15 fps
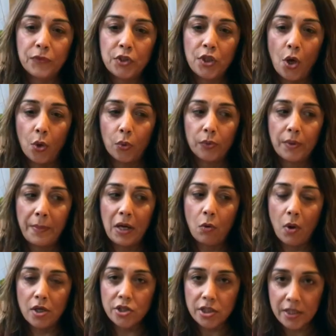So the big
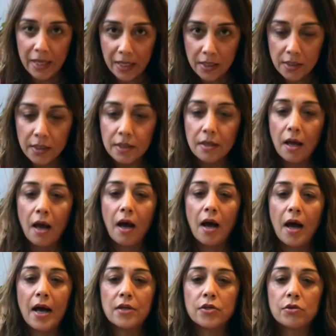question is,
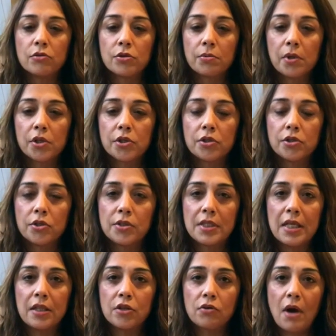as usual, should you
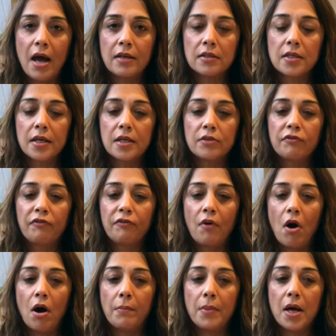see the transit
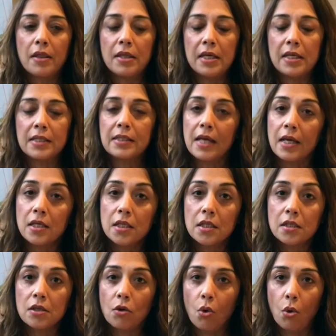from the
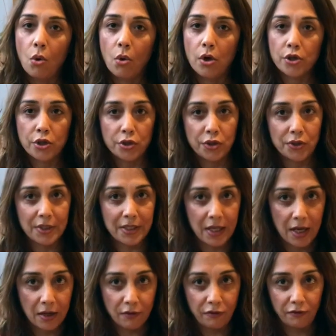ascendant or should you
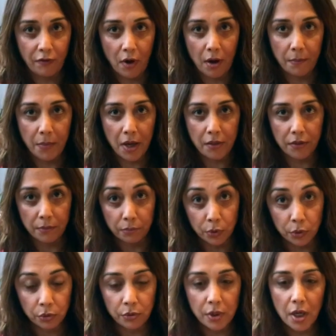see it from the
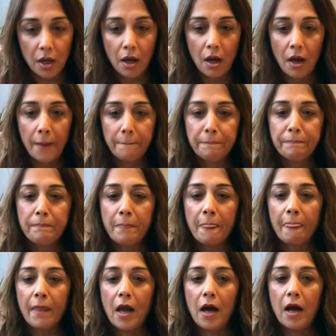moon?
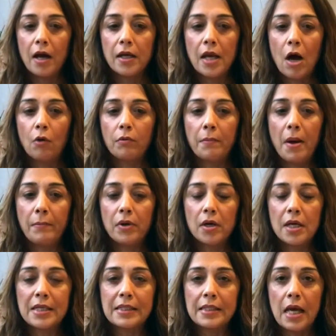Now
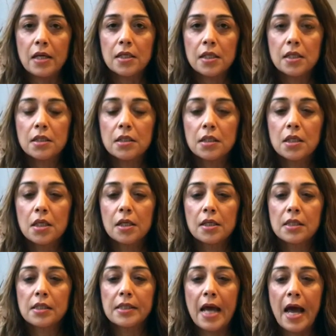remember, ascendant
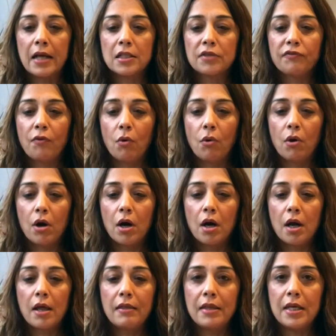stands
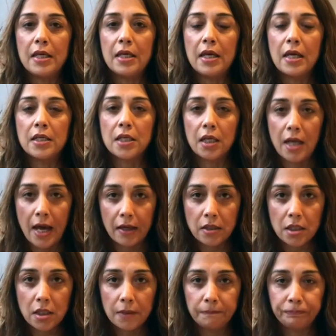for the
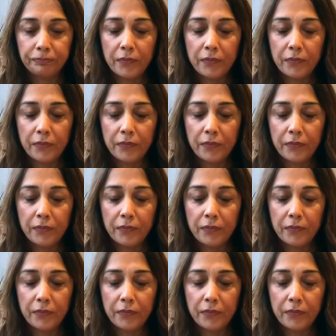intellect.